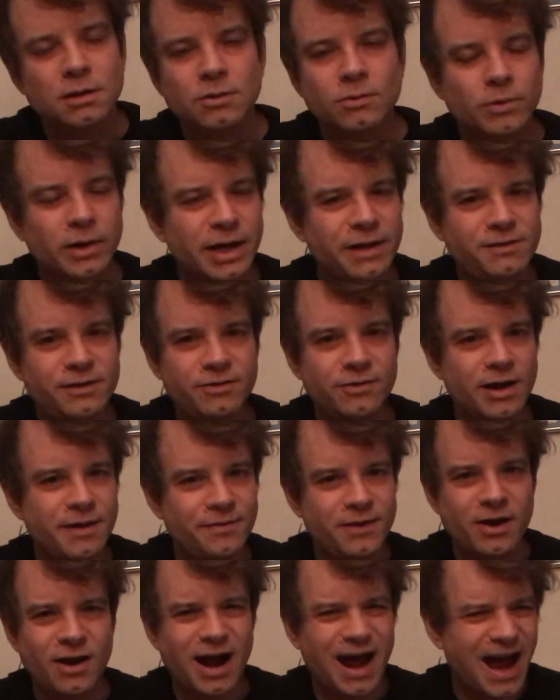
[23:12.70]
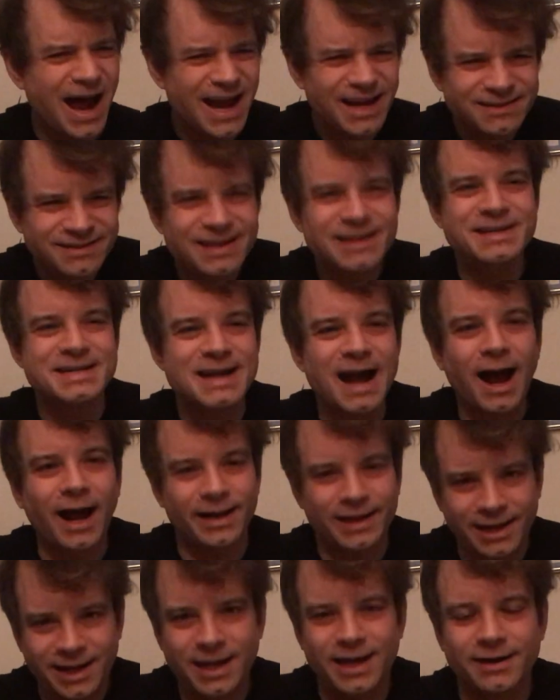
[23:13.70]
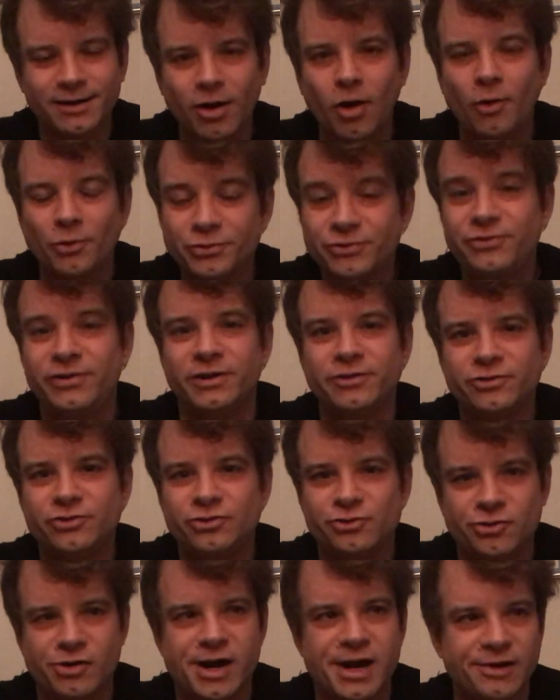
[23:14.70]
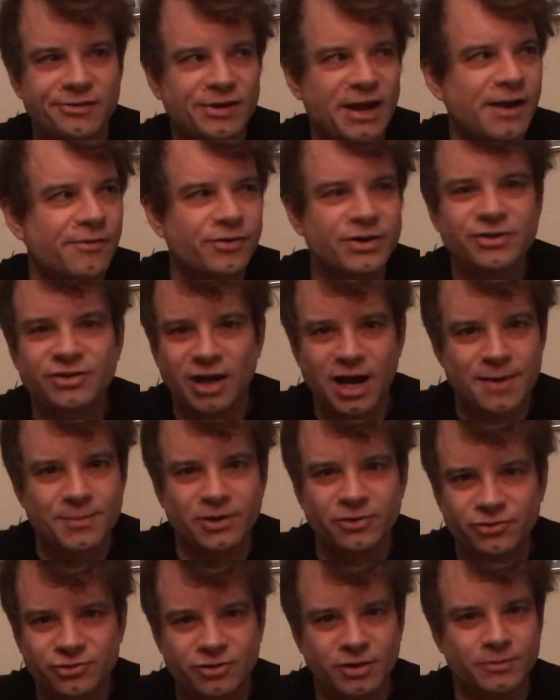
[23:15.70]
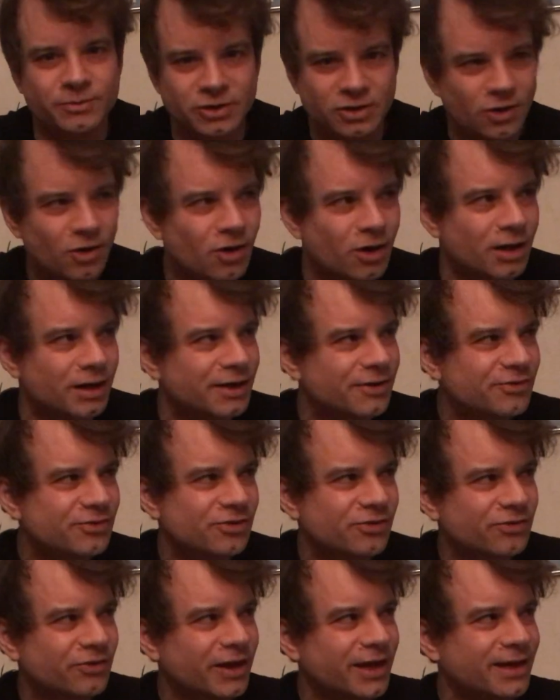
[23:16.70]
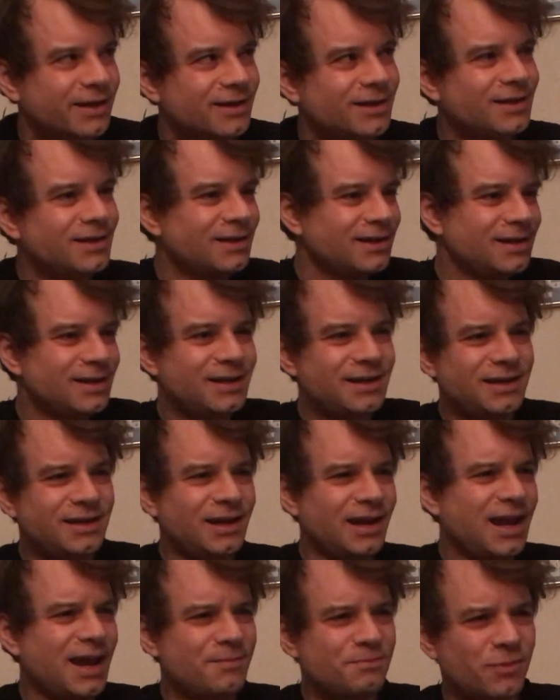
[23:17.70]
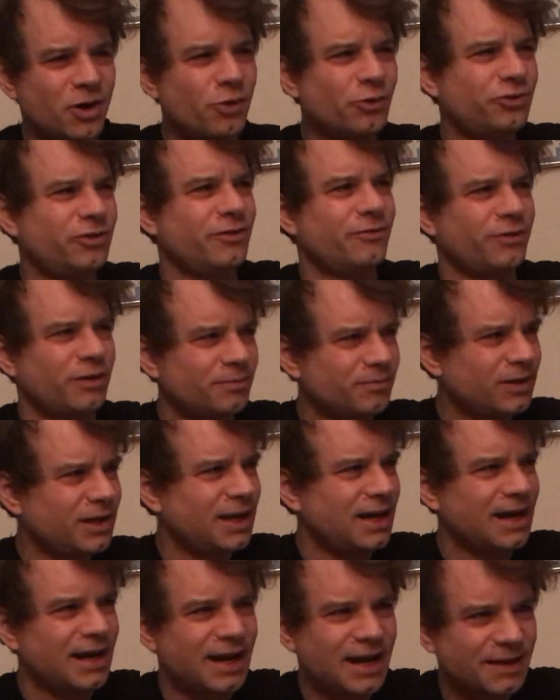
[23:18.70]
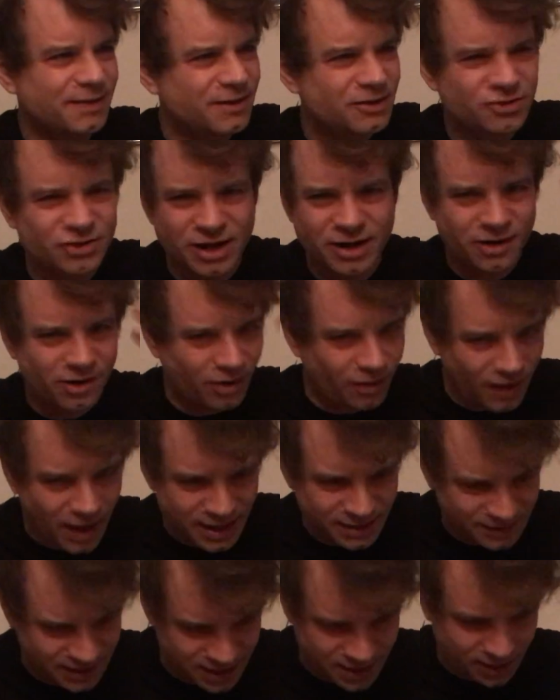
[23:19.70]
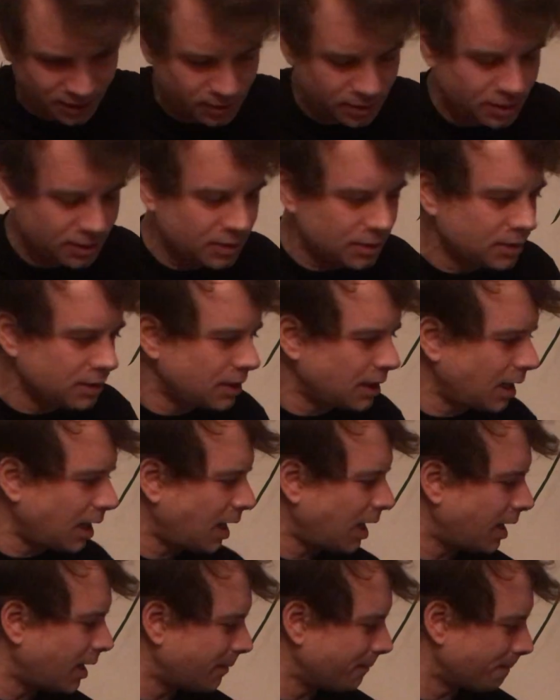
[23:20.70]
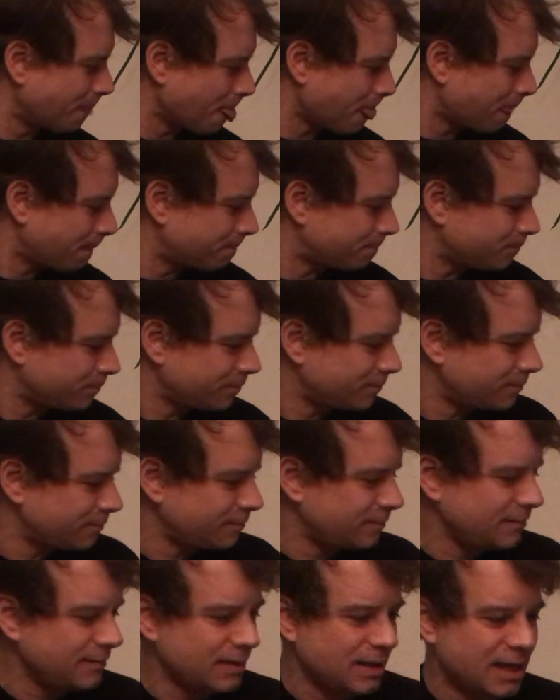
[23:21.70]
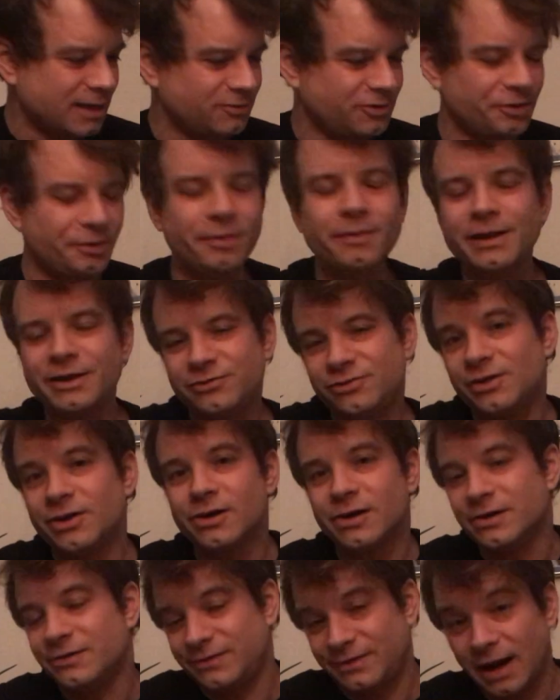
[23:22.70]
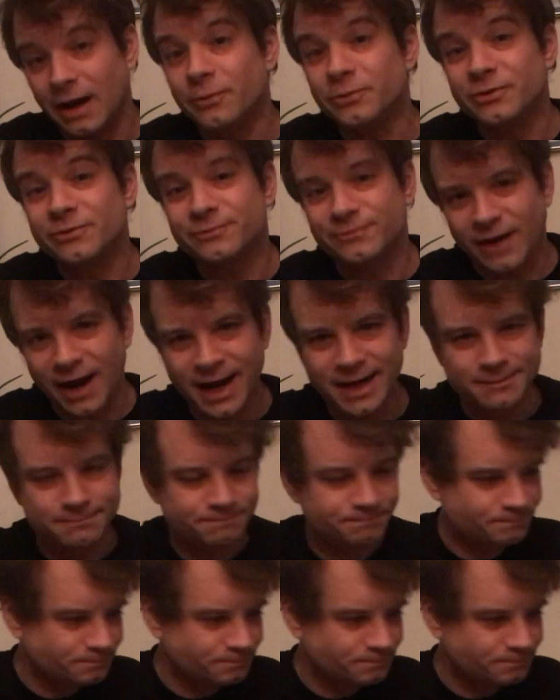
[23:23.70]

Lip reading: What I did right there, I did not hit all 6 strings every time I strum the chord. It's just you get most of them, you get the general idea. And to the listener, it sounds fine.